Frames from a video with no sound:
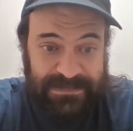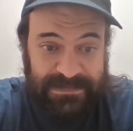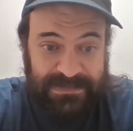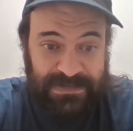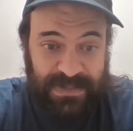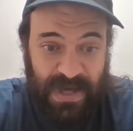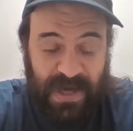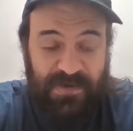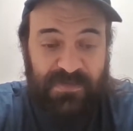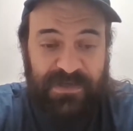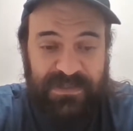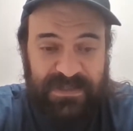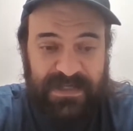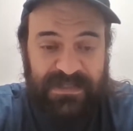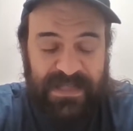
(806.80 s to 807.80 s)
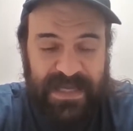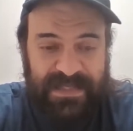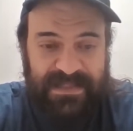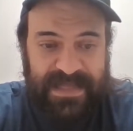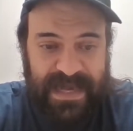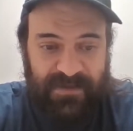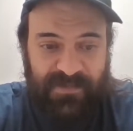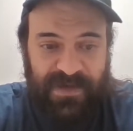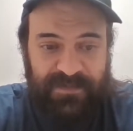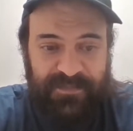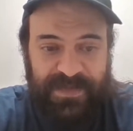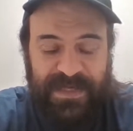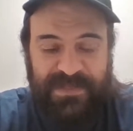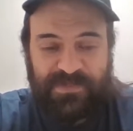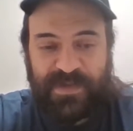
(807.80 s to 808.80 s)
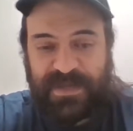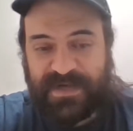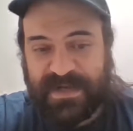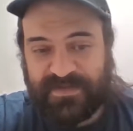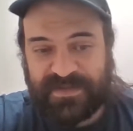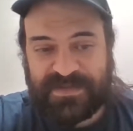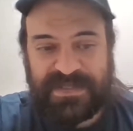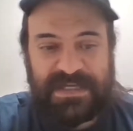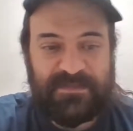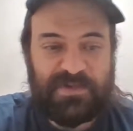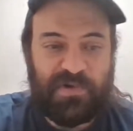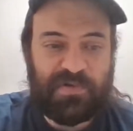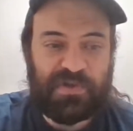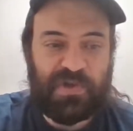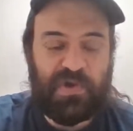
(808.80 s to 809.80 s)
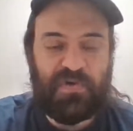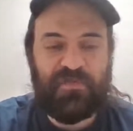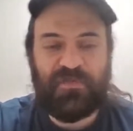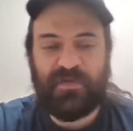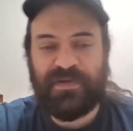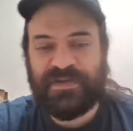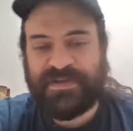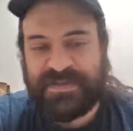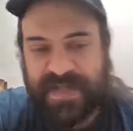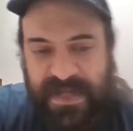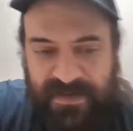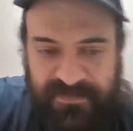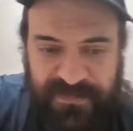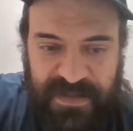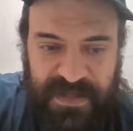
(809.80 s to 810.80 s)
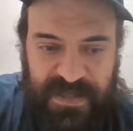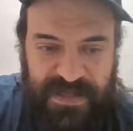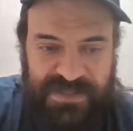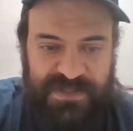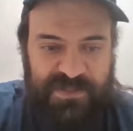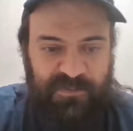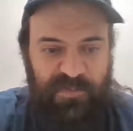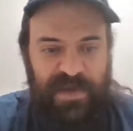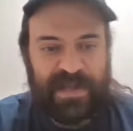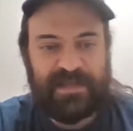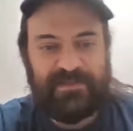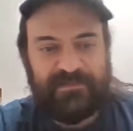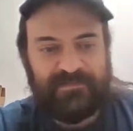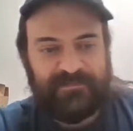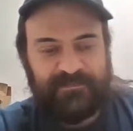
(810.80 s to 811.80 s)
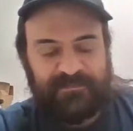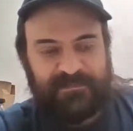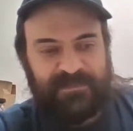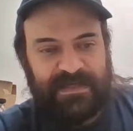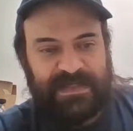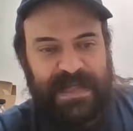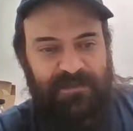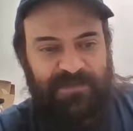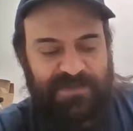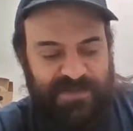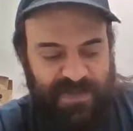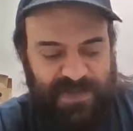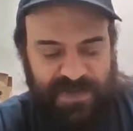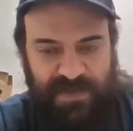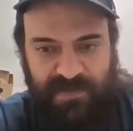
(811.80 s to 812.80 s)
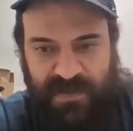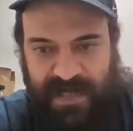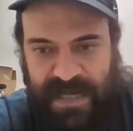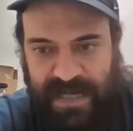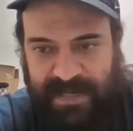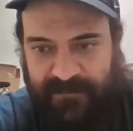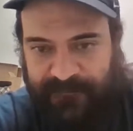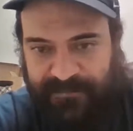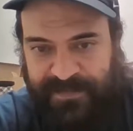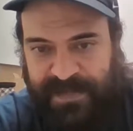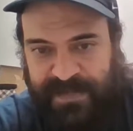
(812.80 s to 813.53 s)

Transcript: Longwood, I liked that one, but I tweeted out the team total over instead of the spread, and that one's looking okay.